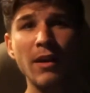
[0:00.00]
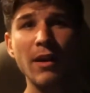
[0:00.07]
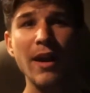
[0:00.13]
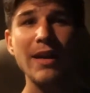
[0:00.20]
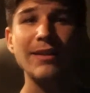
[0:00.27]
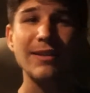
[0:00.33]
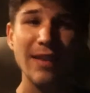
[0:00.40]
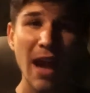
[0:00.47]

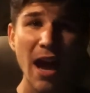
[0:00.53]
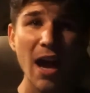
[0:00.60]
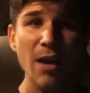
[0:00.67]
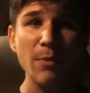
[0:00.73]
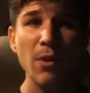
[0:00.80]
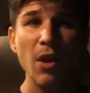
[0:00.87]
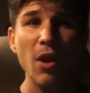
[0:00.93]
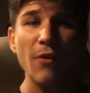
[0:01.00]
It's time
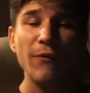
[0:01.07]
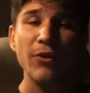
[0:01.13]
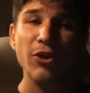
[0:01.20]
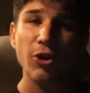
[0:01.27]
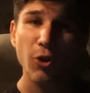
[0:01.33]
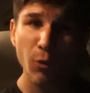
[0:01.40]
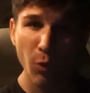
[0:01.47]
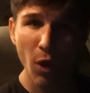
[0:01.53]
for you to
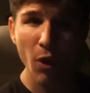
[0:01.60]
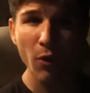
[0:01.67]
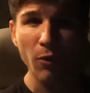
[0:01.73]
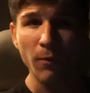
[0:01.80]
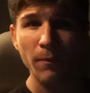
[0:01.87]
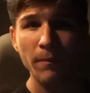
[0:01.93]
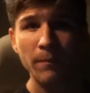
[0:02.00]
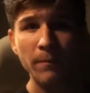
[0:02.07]
grow
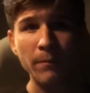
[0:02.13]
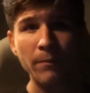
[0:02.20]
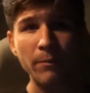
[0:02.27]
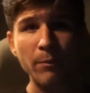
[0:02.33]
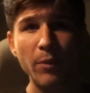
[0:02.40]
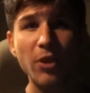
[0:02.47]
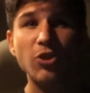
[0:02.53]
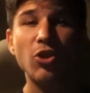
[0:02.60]

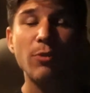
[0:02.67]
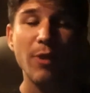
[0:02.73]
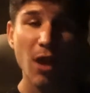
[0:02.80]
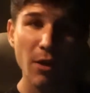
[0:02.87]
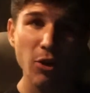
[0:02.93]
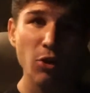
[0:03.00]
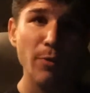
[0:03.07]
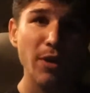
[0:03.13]
because
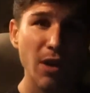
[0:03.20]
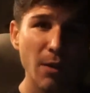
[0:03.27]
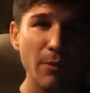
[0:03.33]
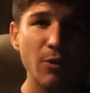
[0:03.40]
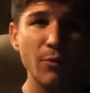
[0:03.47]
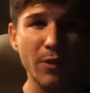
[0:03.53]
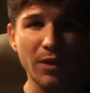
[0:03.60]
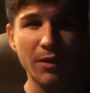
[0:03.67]
you're
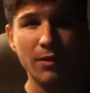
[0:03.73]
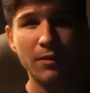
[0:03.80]
becoming weak.